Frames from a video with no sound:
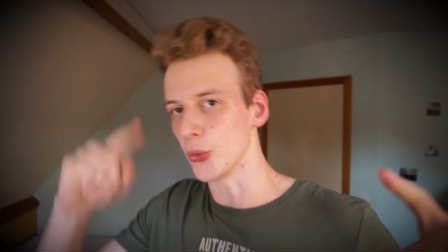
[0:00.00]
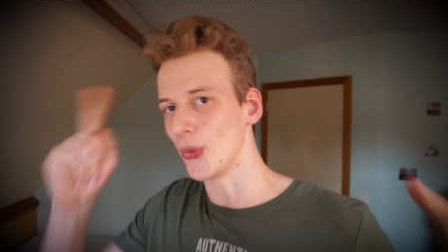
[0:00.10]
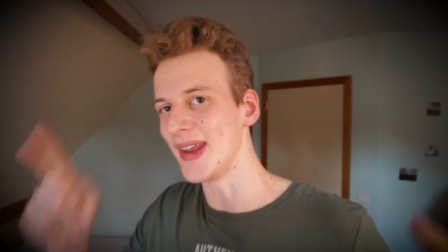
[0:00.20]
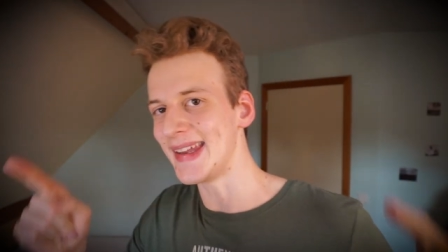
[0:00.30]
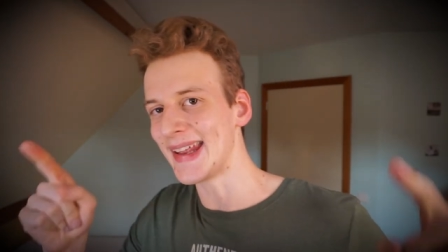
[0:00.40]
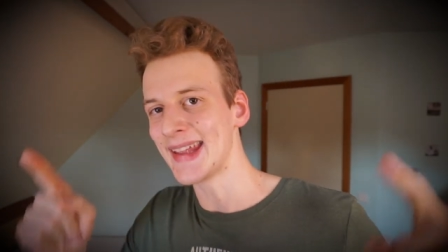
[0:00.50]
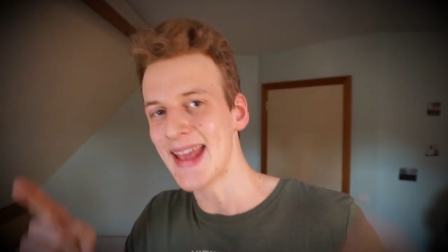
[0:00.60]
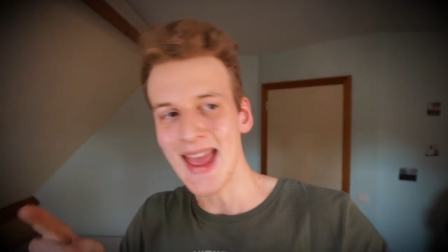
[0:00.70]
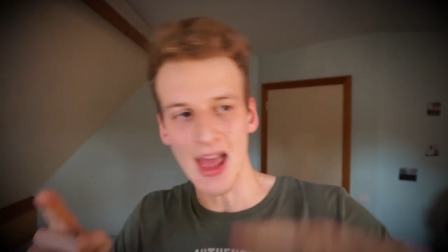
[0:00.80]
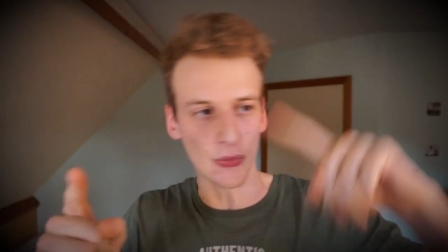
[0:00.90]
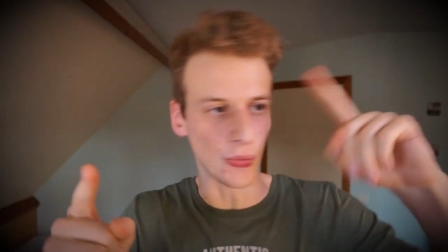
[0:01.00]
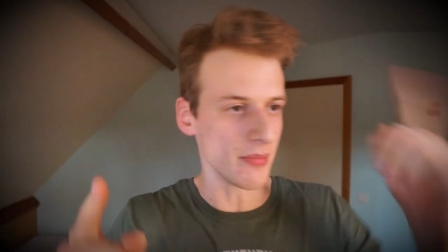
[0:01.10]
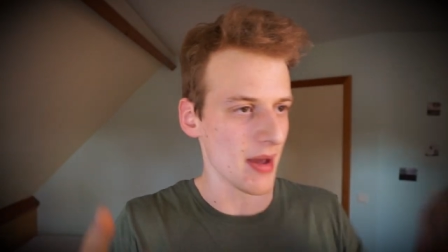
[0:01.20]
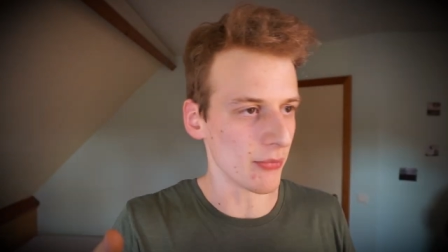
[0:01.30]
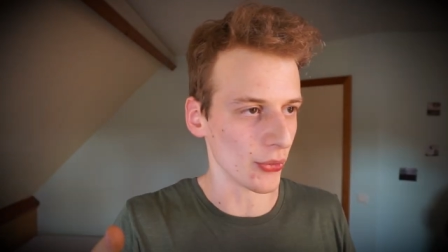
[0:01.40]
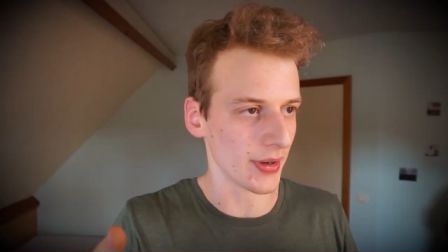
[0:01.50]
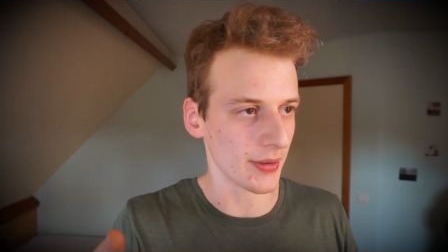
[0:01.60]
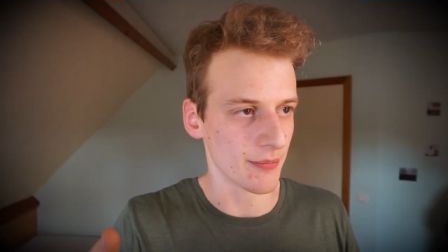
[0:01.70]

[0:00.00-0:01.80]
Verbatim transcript: reading and remembering.